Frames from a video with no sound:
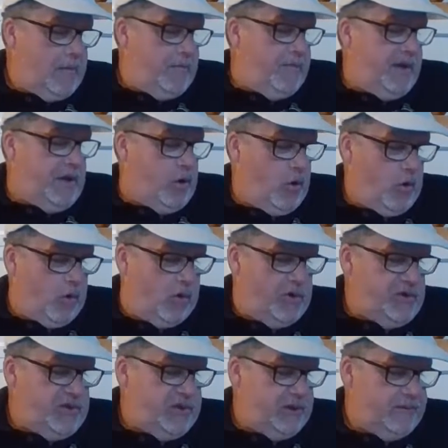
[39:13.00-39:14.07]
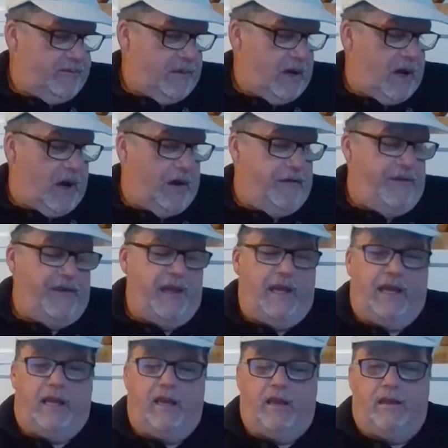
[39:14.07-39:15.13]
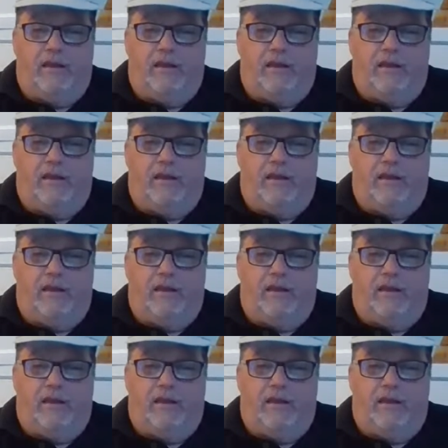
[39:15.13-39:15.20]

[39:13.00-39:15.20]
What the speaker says: because I think